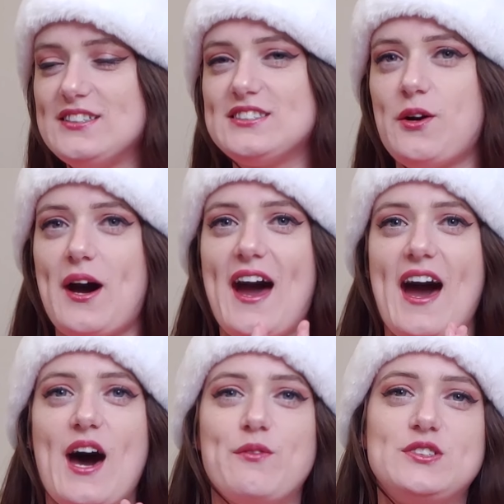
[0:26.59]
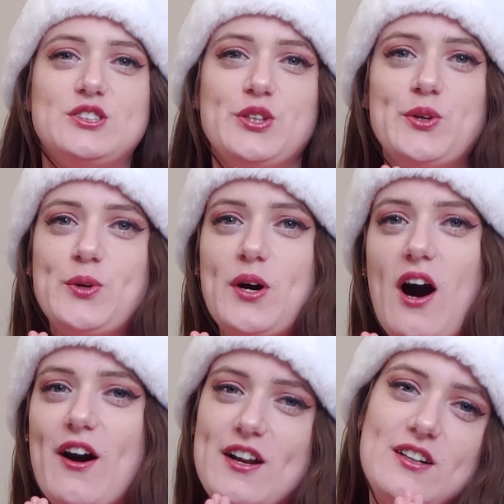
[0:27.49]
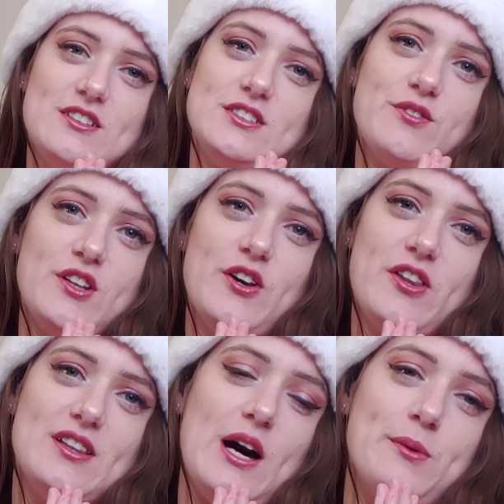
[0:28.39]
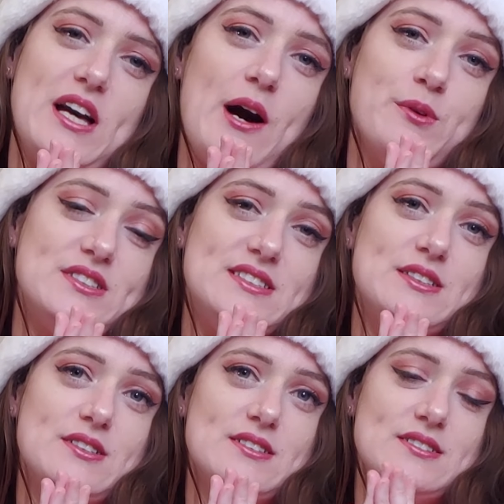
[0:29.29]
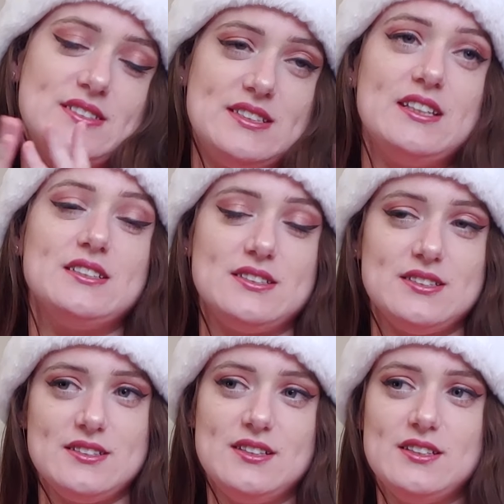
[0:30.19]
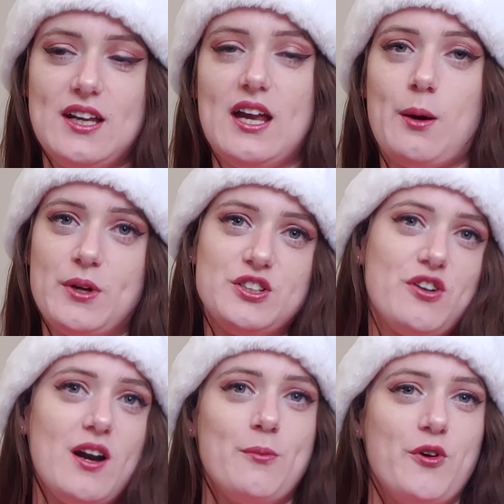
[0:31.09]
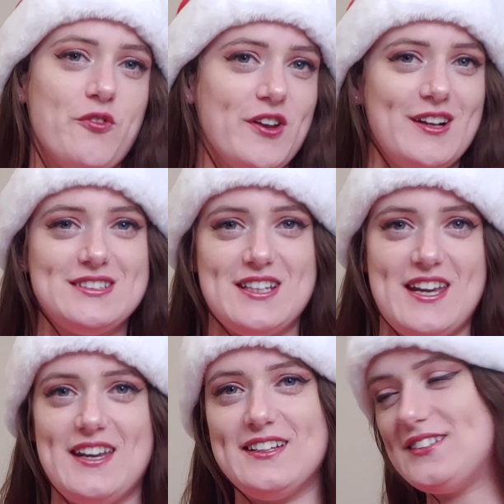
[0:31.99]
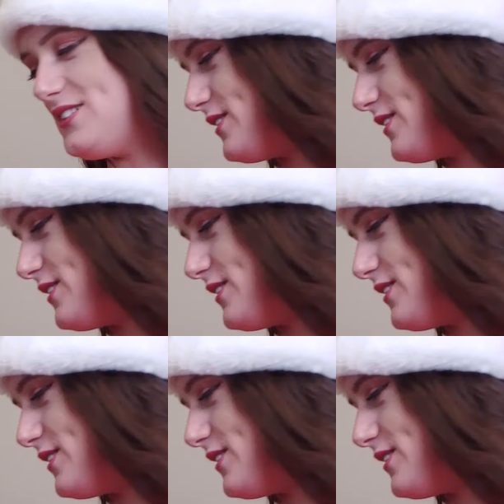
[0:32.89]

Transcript: So I have two articles of clothing that I was sent and I'm gonna try them on for y'all today.